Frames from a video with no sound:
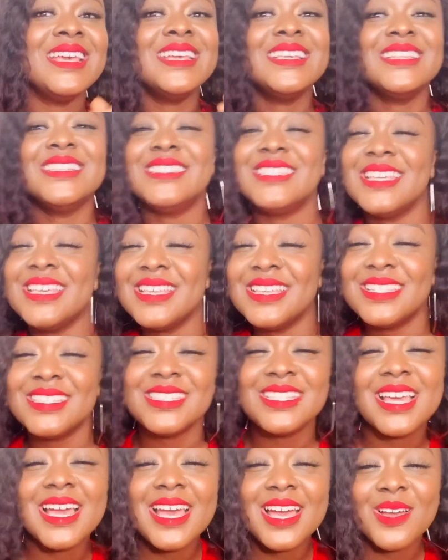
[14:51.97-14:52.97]
Chit
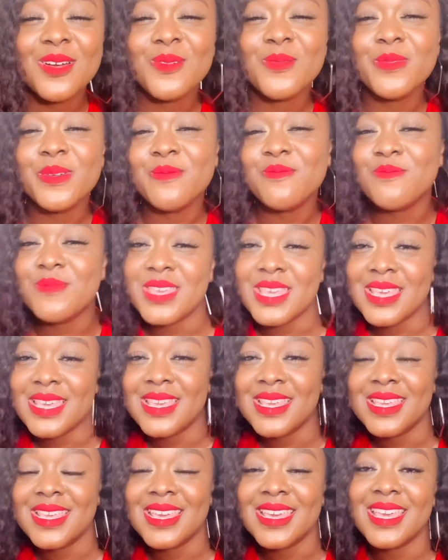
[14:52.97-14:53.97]
chat with me
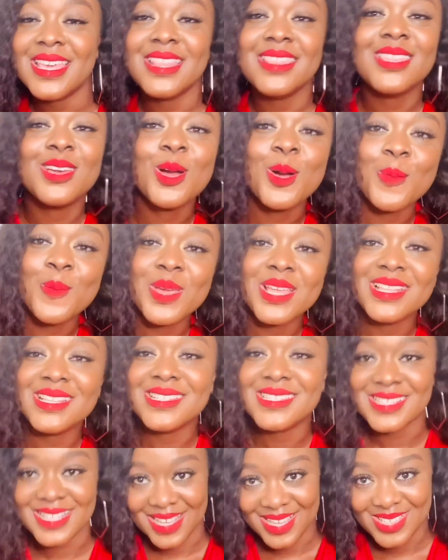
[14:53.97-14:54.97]
in the comment
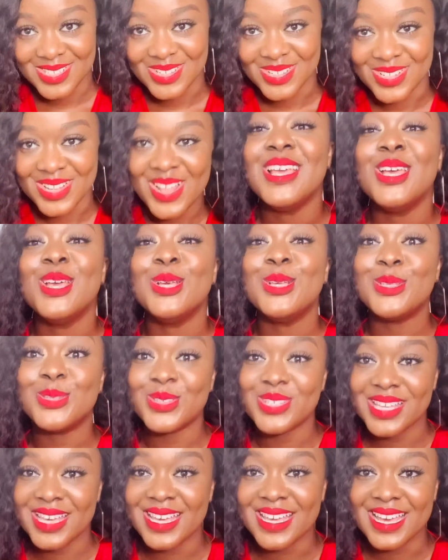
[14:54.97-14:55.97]
section. So
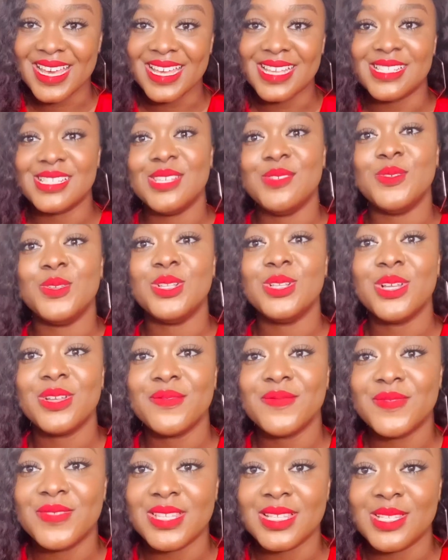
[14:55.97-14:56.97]
yeah guys, if you love
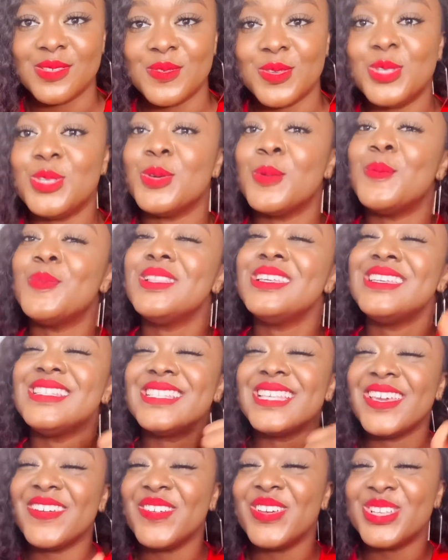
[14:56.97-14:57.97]
this video, please
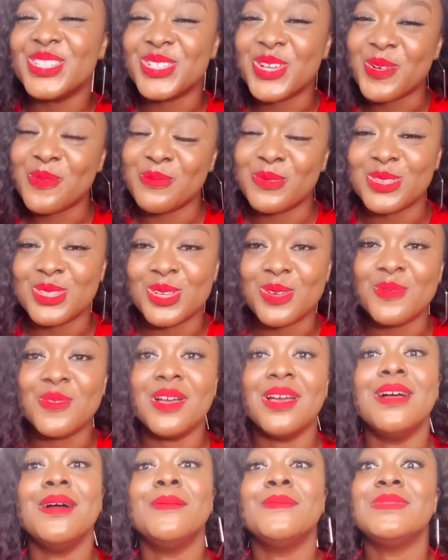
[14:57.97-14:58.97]
give it a thumbs up.
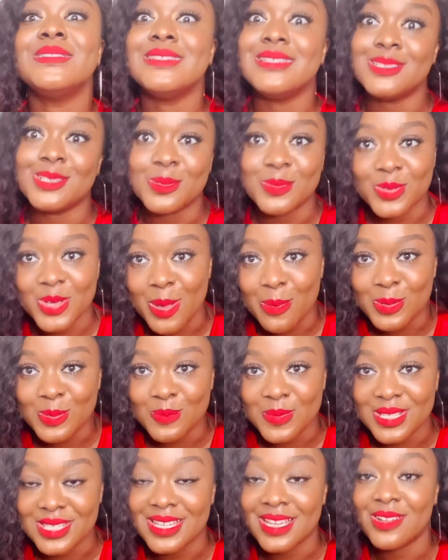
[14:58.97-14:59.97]
Please subscribe to my
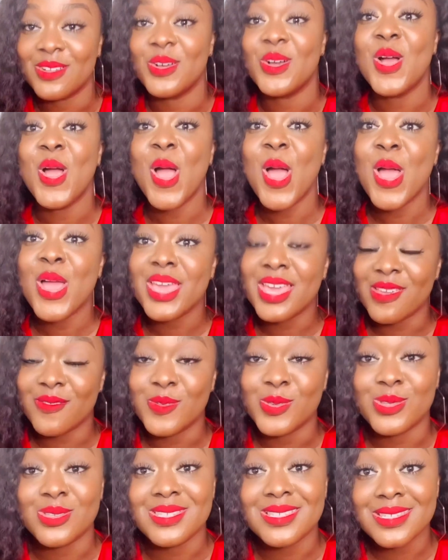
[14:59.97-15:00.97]
channel if you
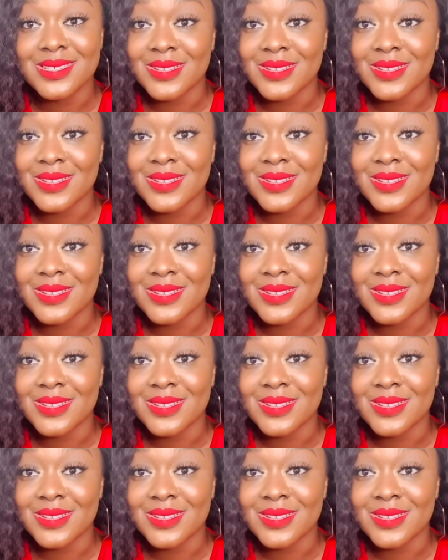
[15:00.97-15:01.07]
still